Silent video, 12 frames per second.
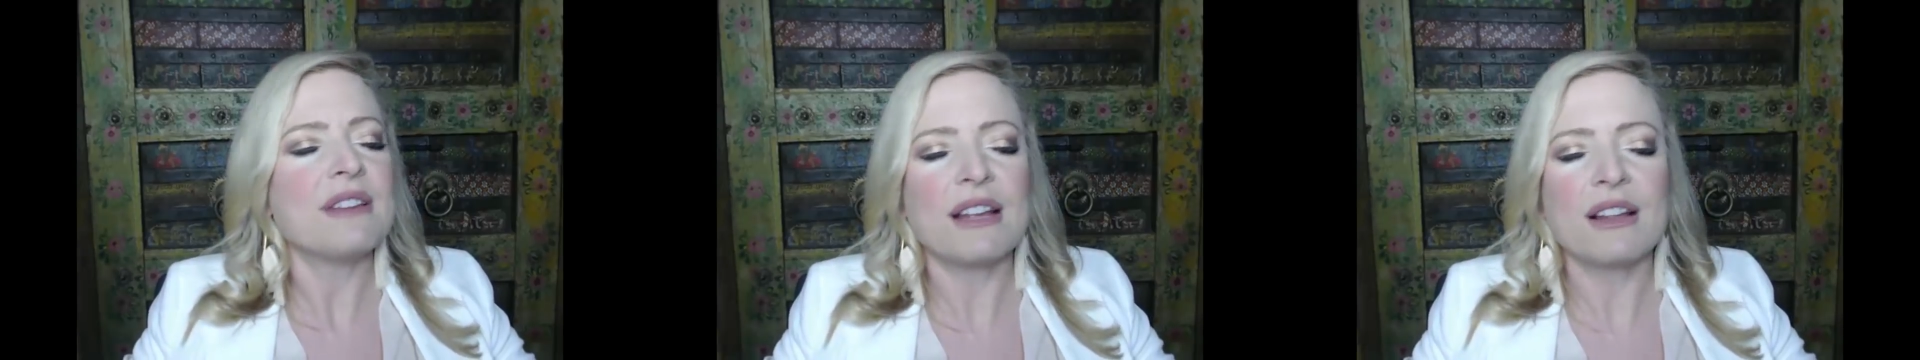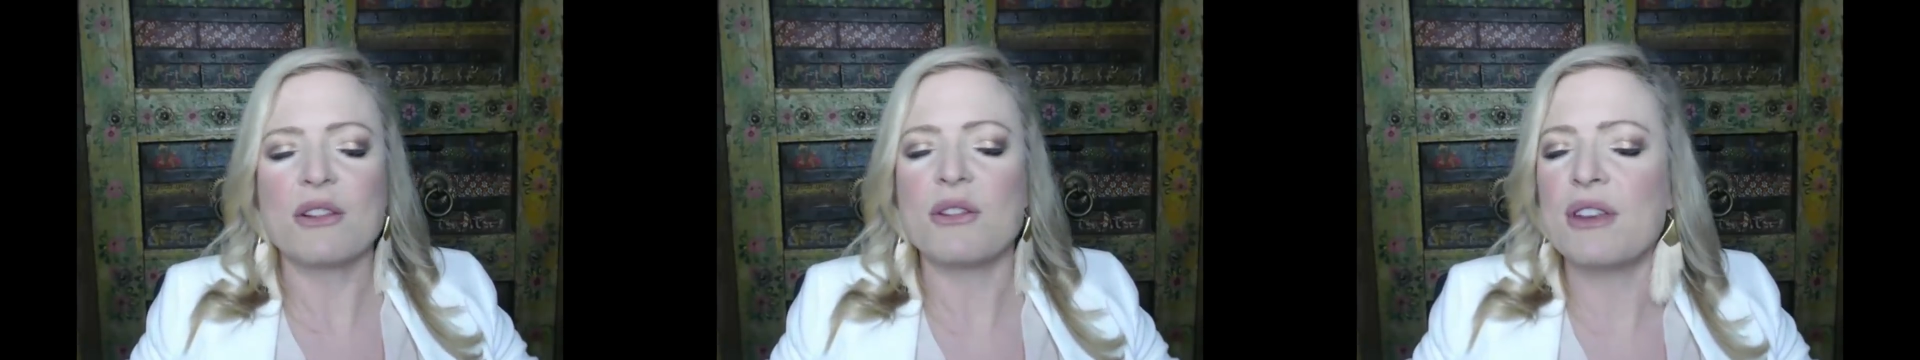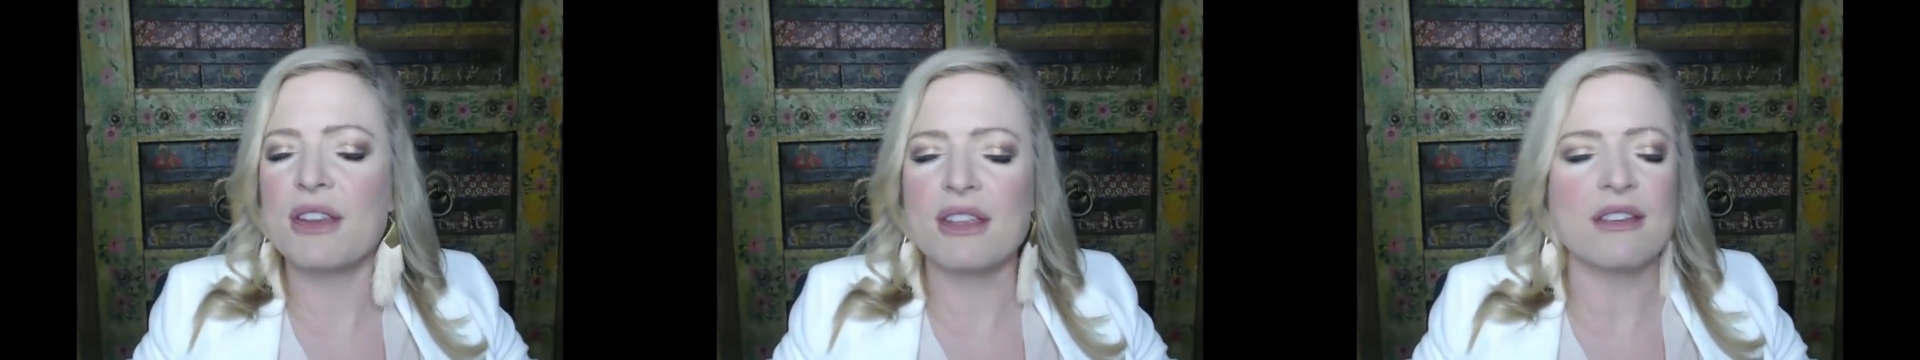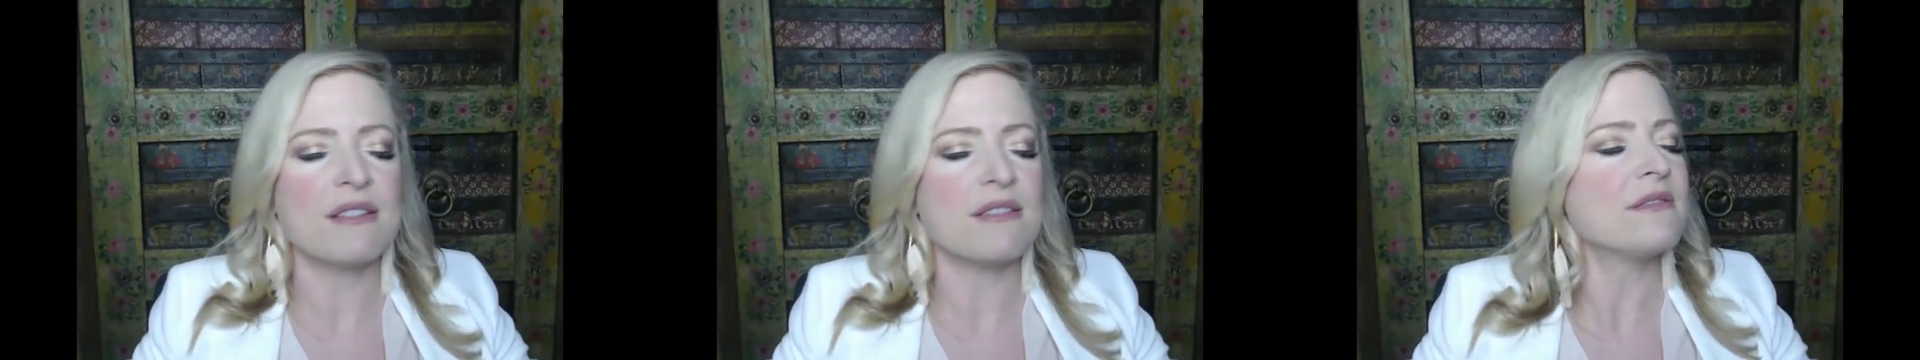including
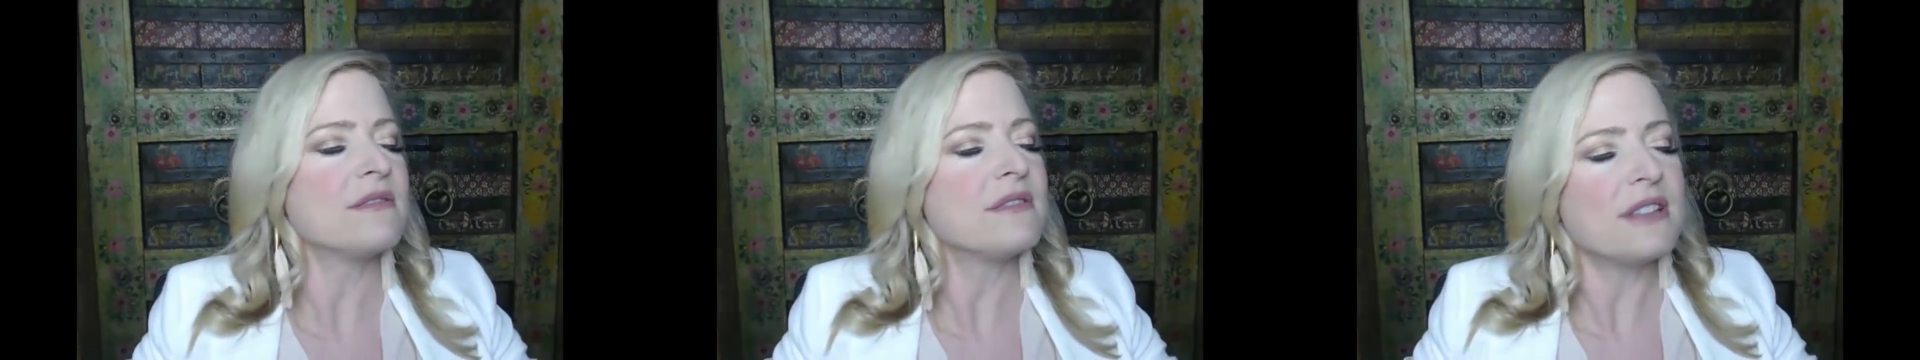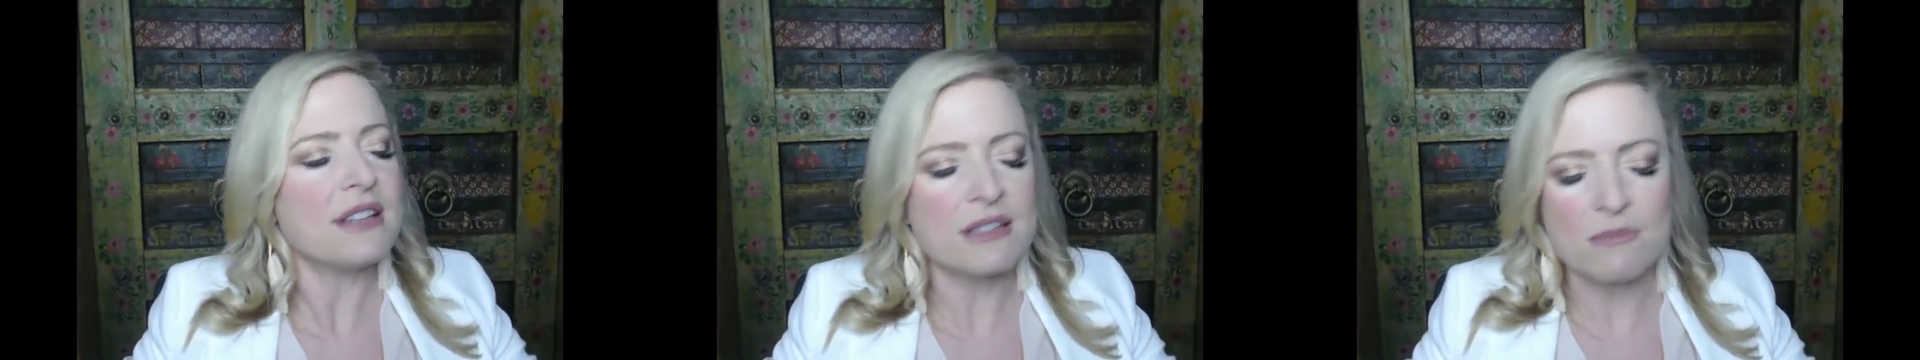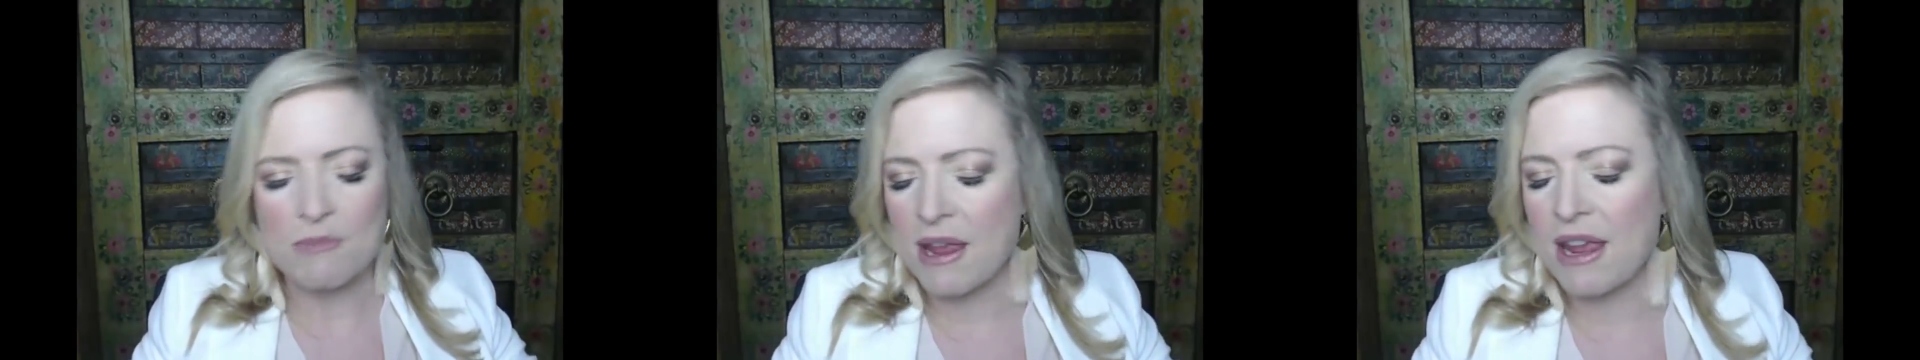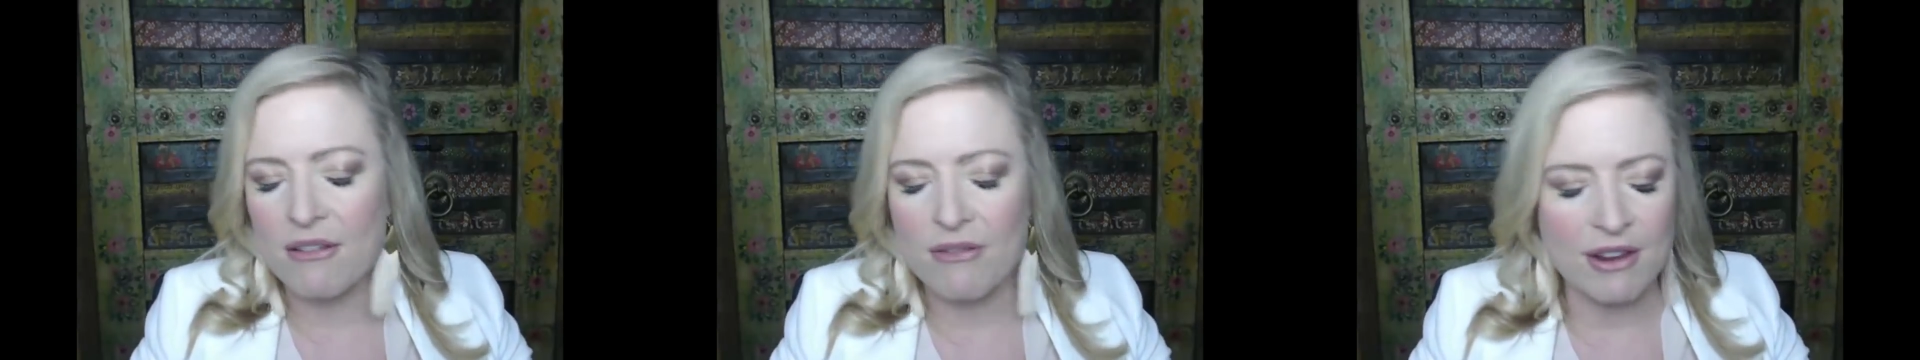you, is
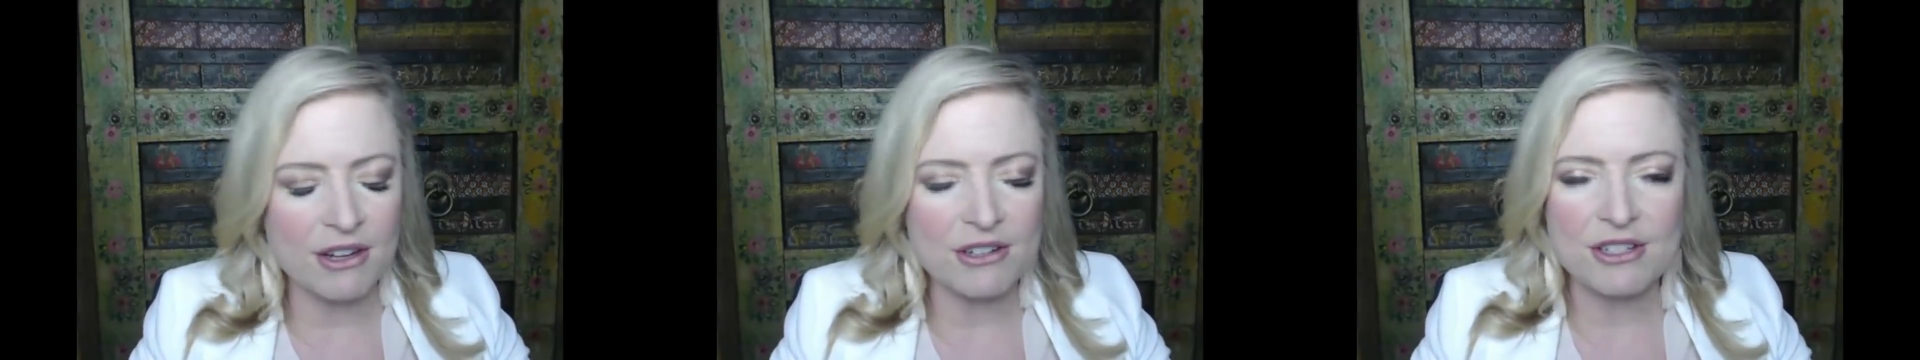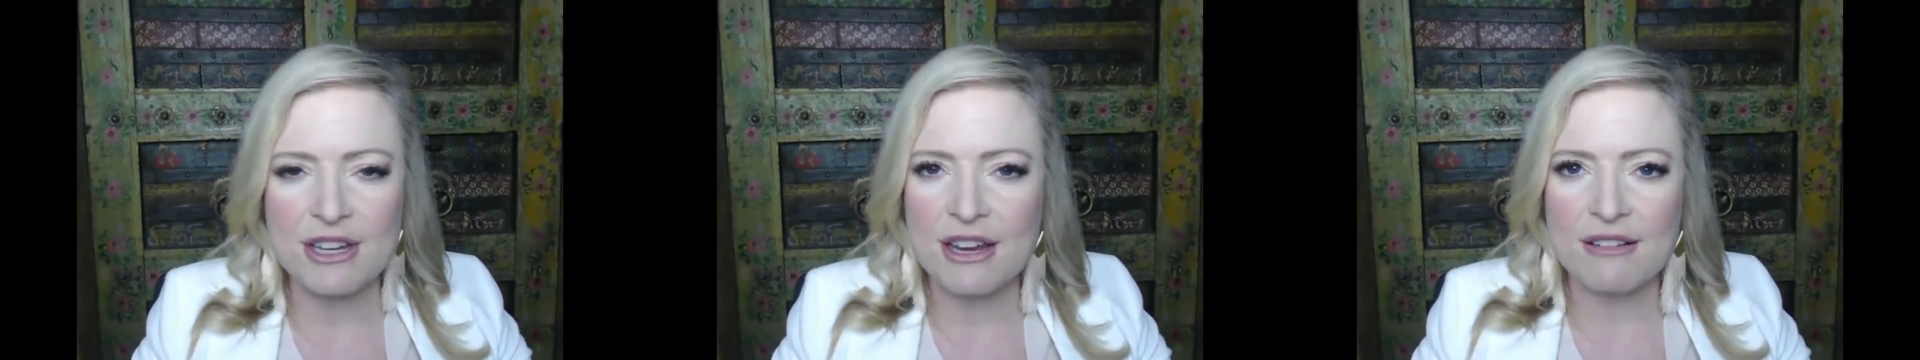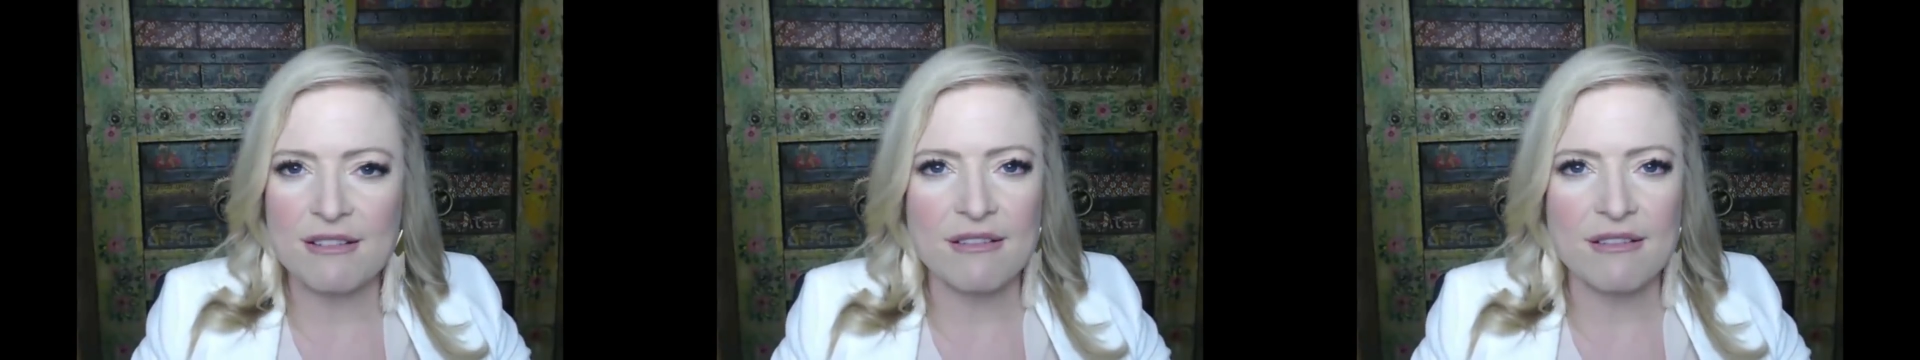made of energy.